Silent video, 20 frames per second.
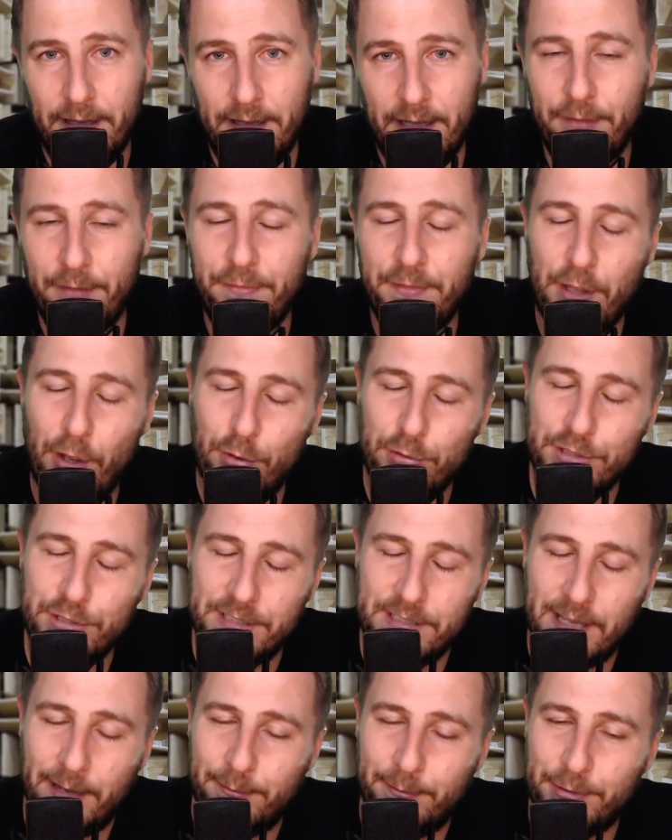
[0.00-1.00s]
if the
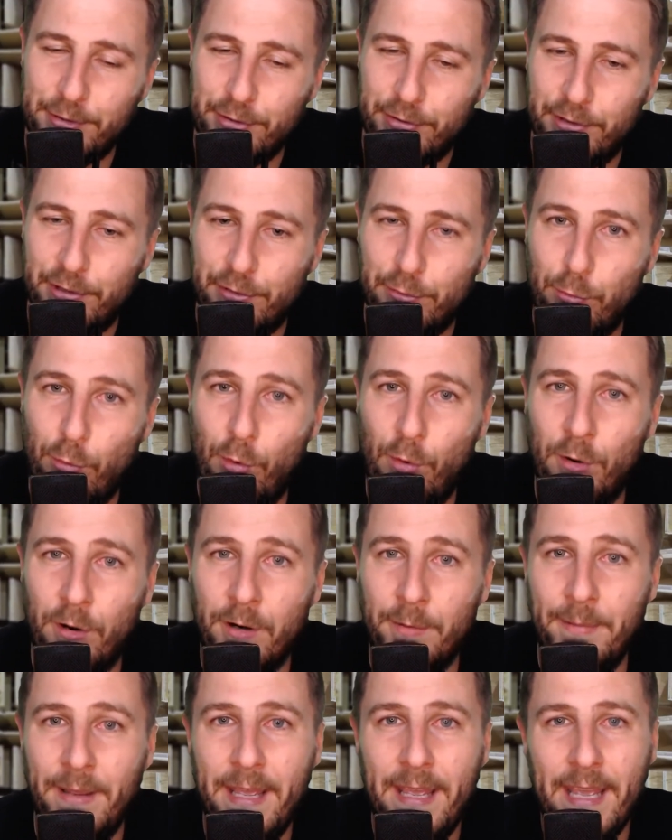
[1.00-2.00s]
ocean temperature is
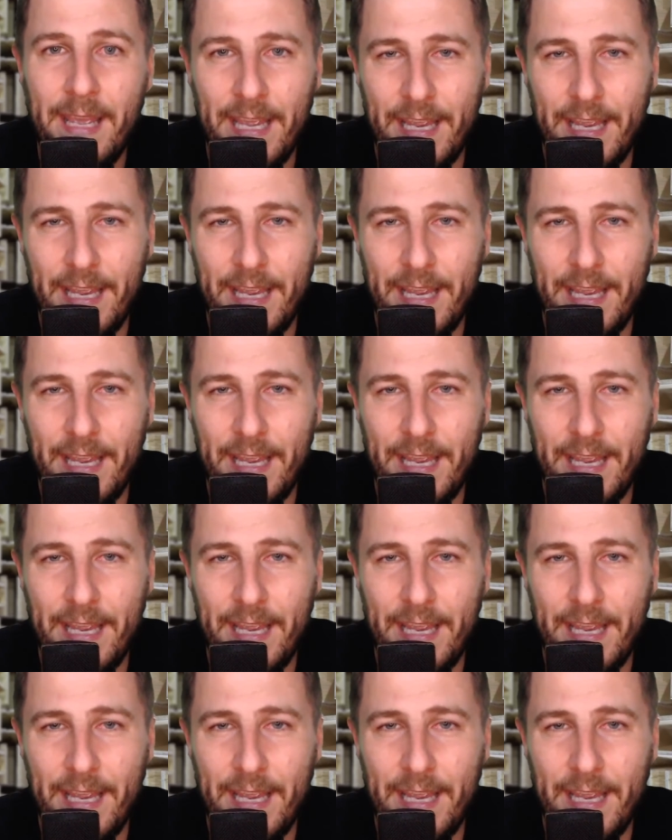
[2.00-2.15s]
warm,